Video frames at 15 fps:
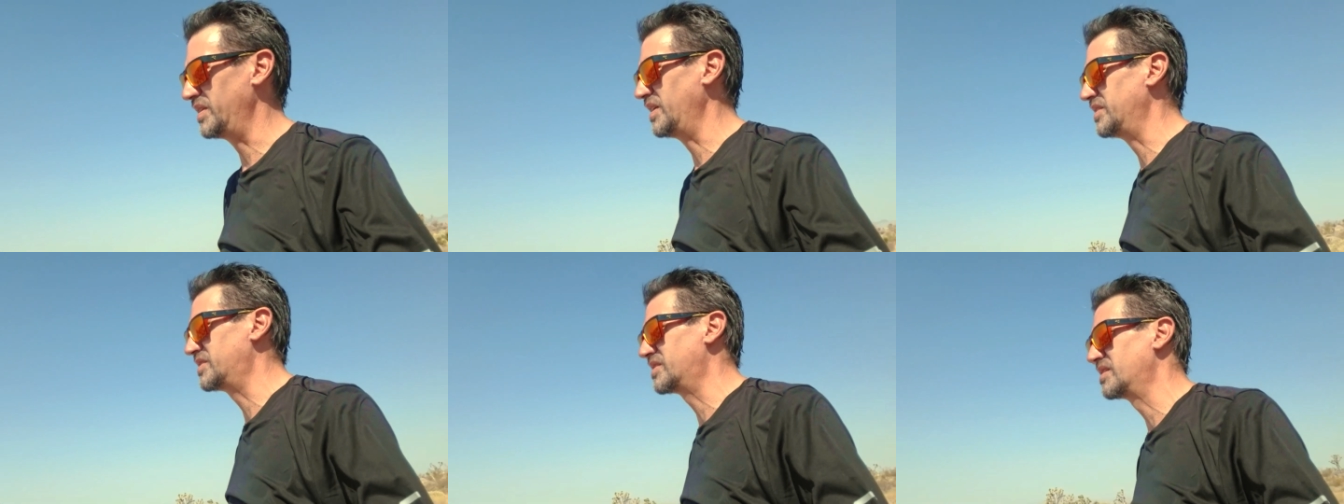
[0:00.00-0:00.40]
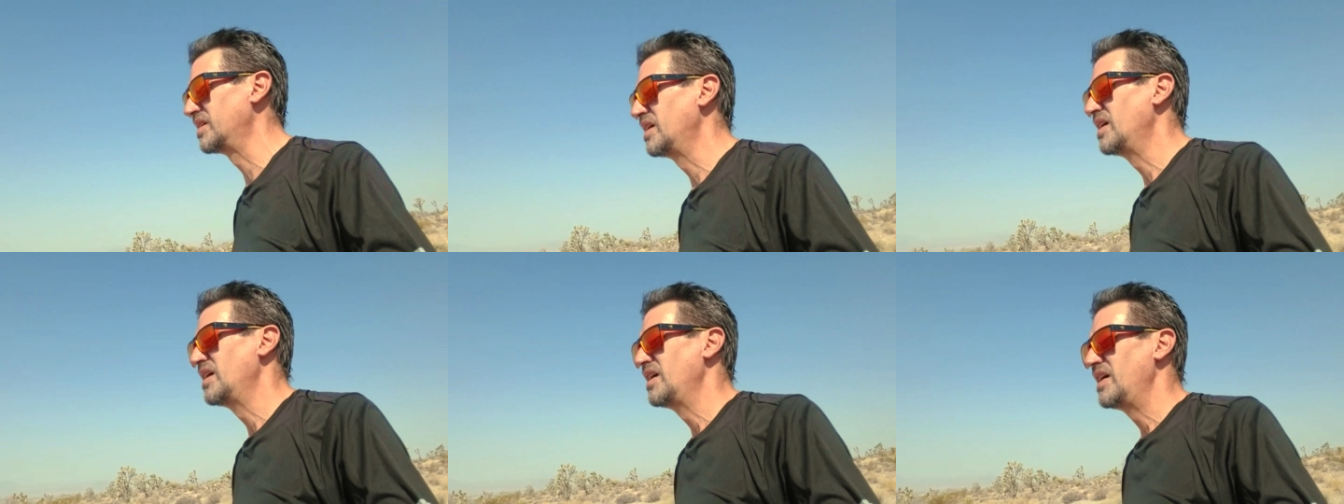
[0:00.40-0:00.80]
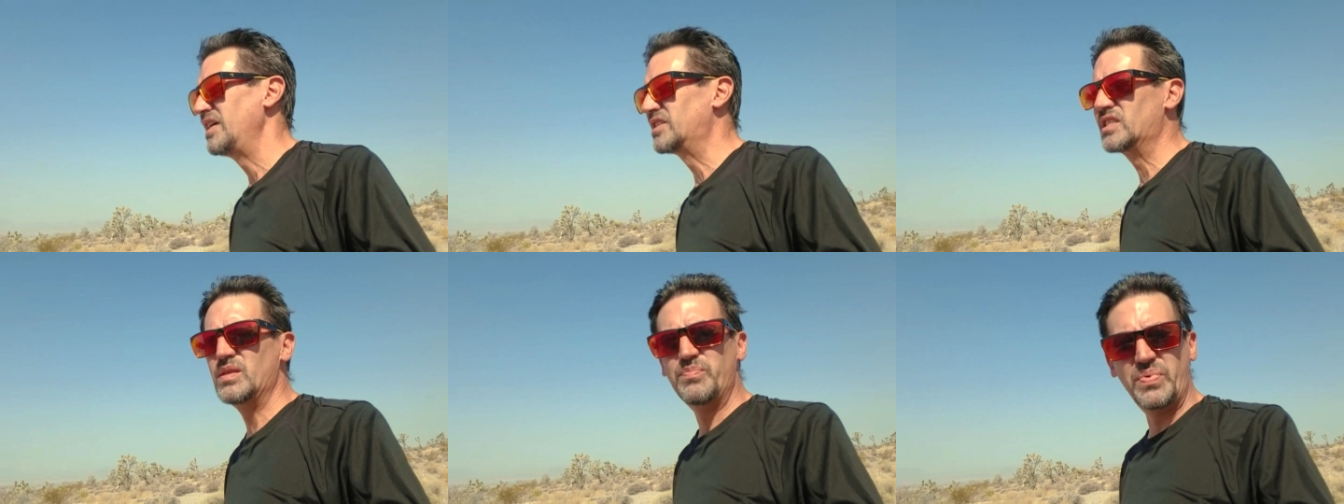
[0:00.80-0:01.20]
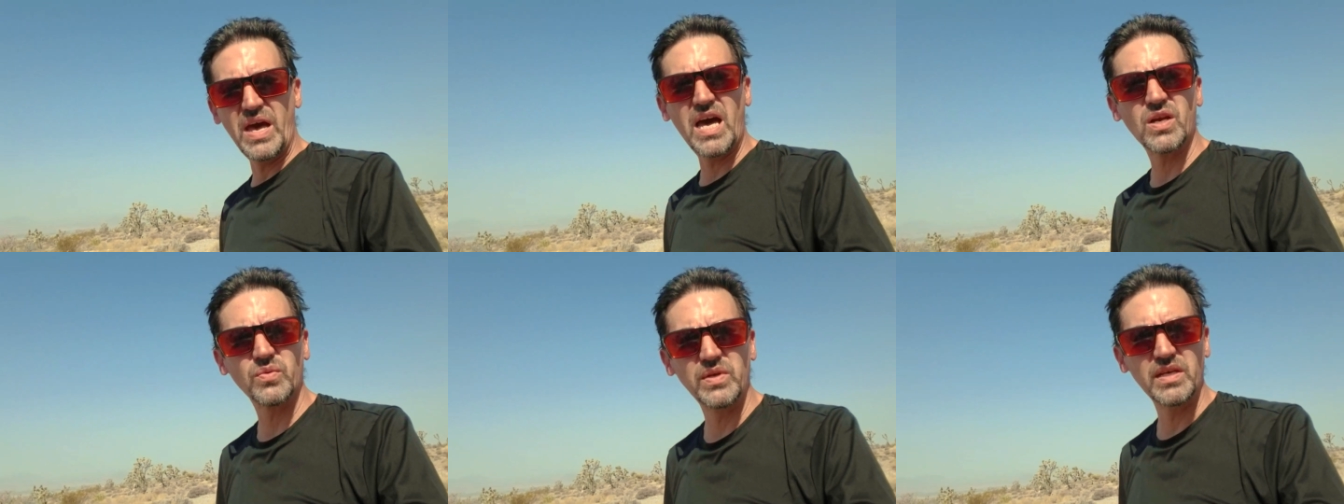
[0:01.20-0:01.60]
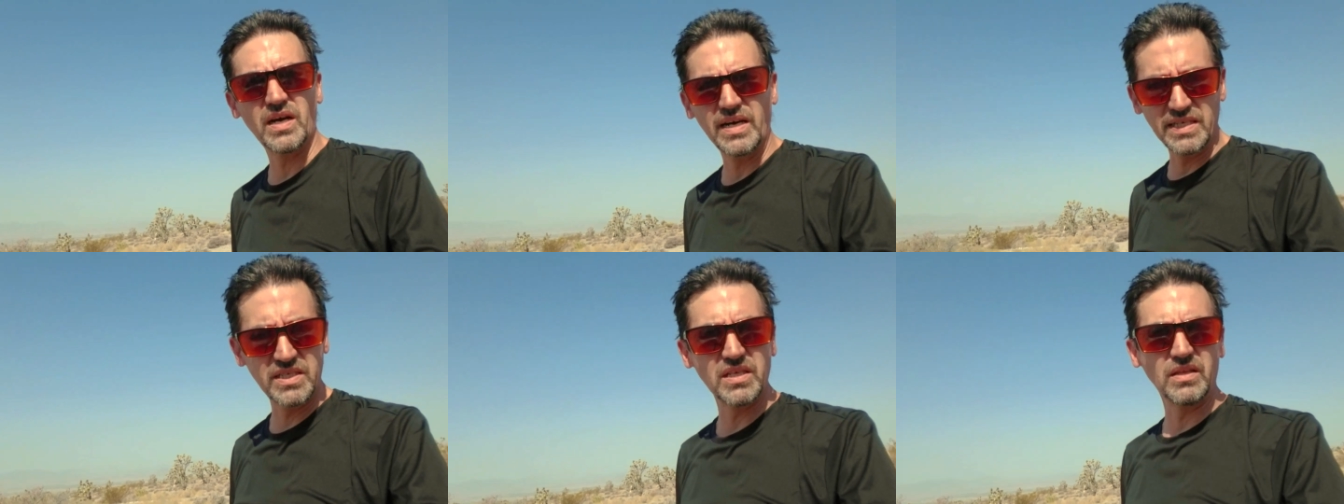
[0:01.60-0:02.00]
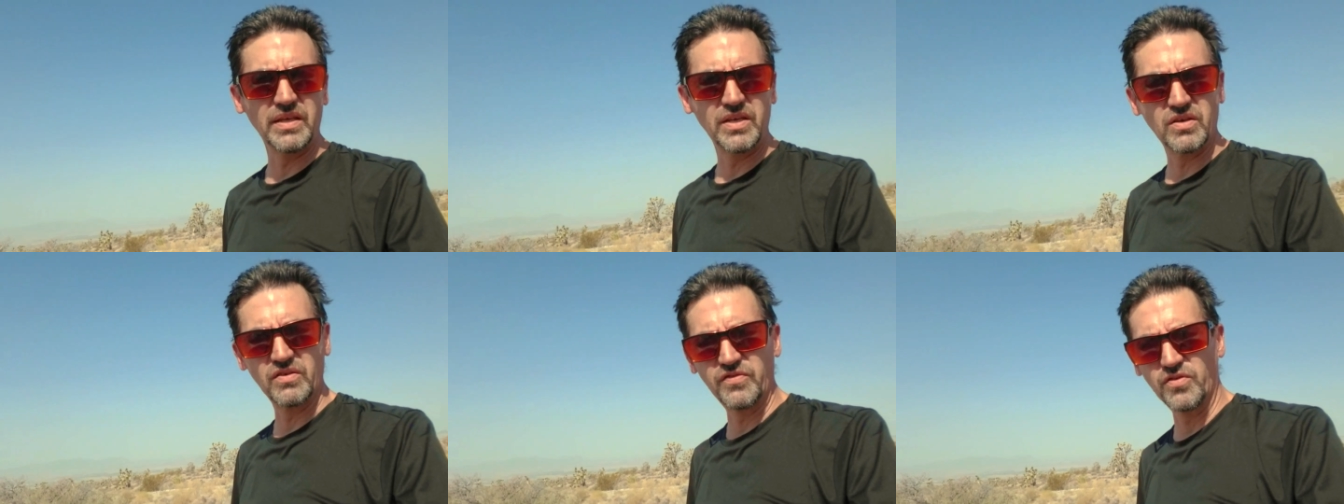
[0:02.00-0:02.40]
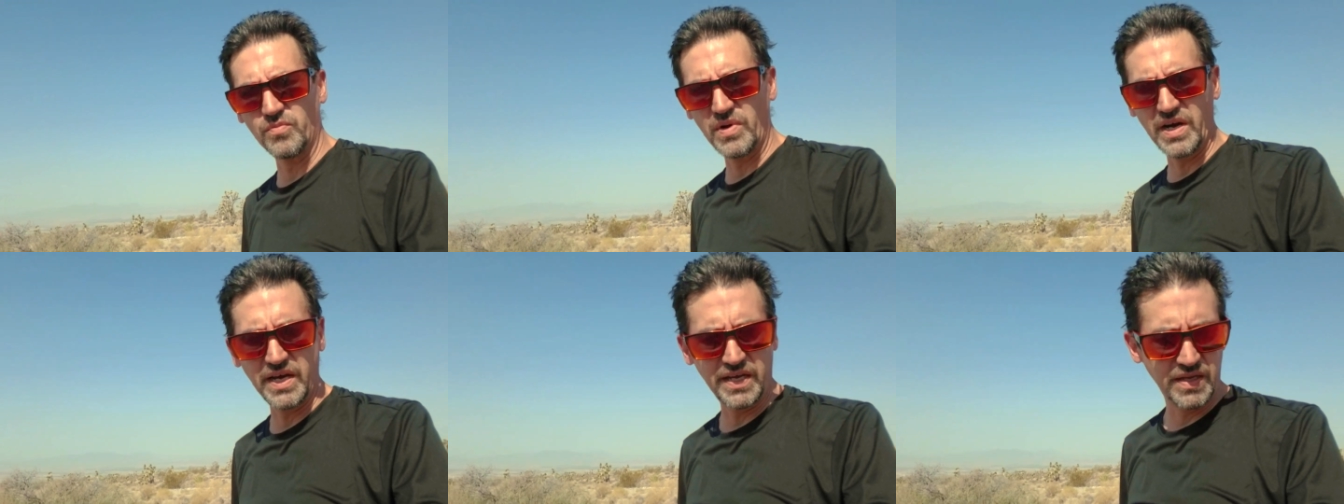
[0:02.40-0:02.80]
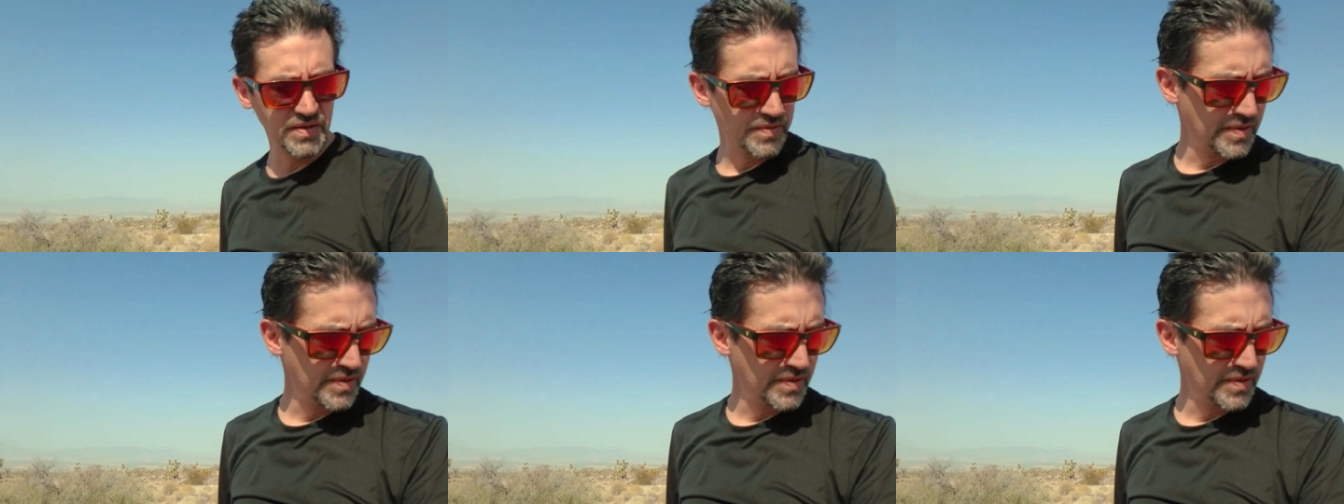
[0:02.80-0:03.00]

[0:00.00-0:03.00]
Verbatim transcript: It's the battery isolator for my